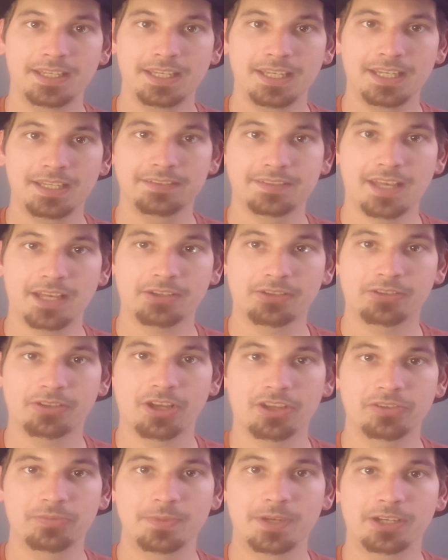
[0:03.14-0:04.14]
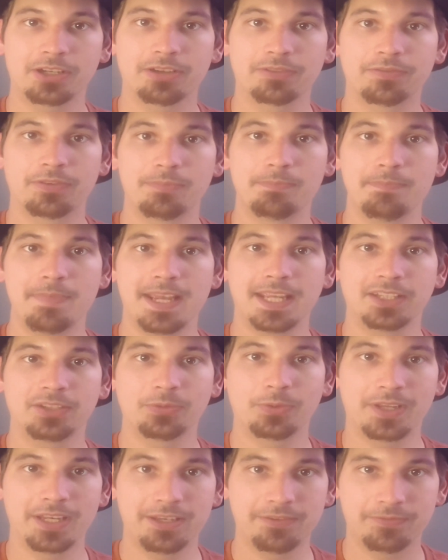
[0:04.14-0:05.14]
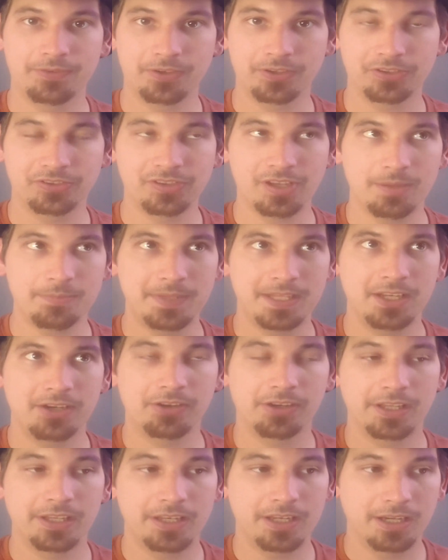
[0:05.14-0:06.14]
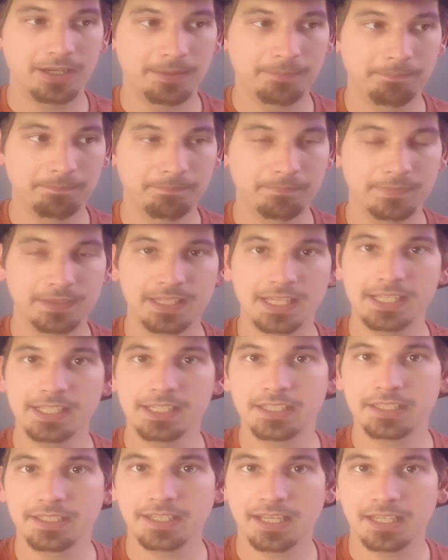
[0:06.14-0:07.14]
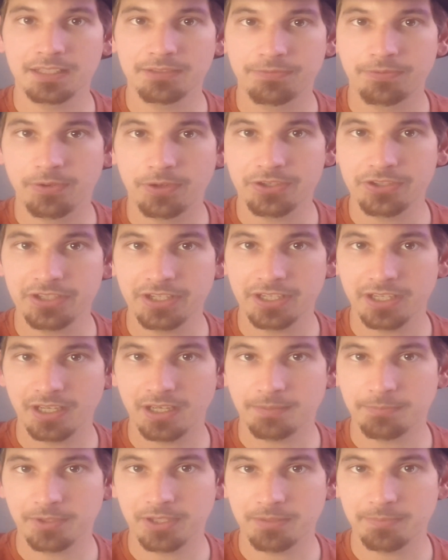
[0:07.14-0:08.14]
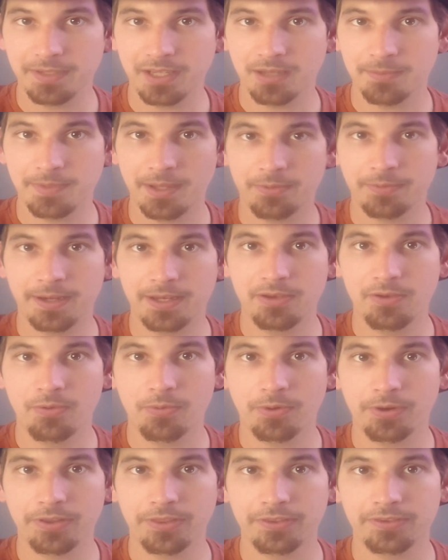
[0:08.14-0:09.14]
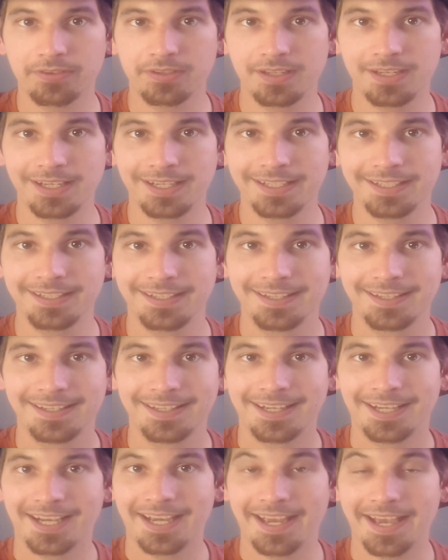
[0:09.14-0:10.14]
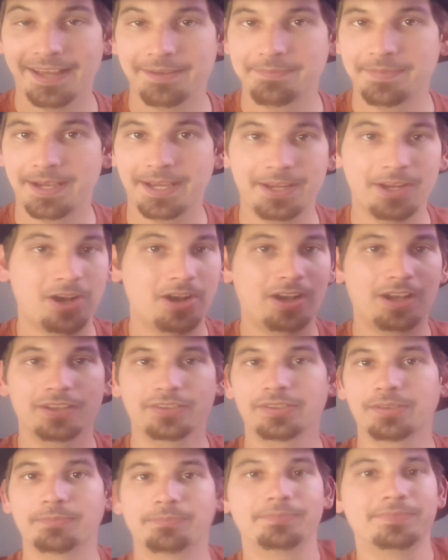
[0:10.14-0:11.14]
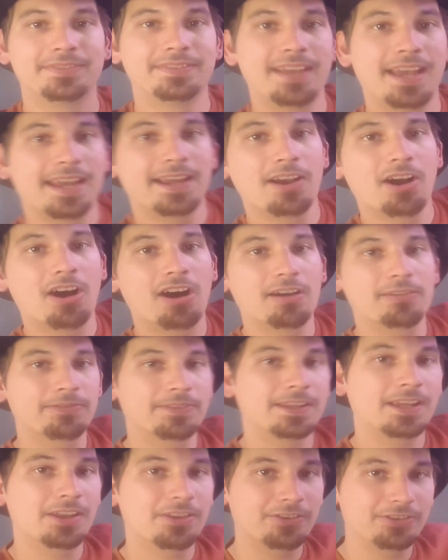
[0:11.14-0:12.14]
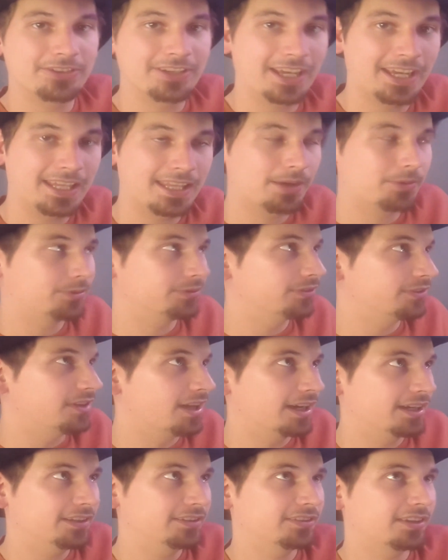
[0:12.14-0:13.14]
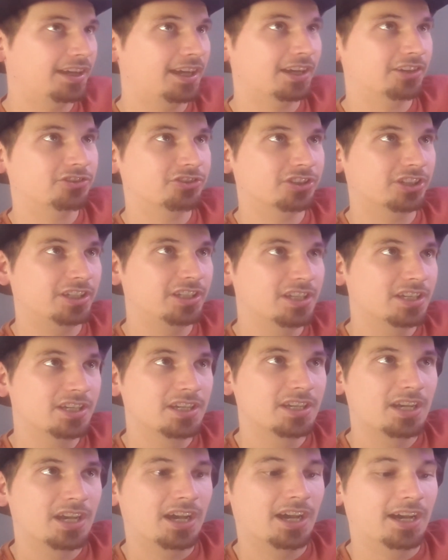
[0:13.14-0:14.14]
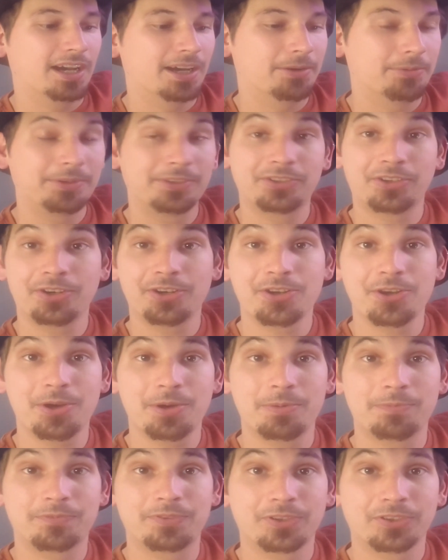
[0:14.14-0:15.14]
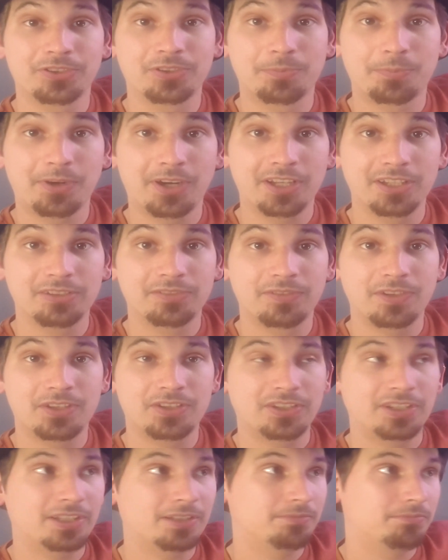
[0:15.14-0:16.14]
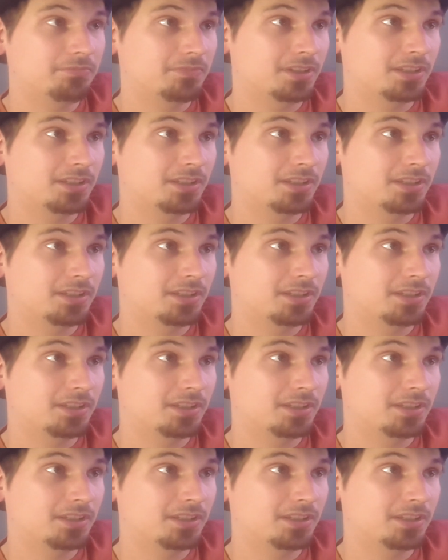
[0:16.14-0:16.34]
It's Hack Across America from May 21st. I'm here in um, Lincoln, California. I'm going to be on my way north today. I had my awesome day off the other day. That was nice. I actually uh, returned home for a surprise visit,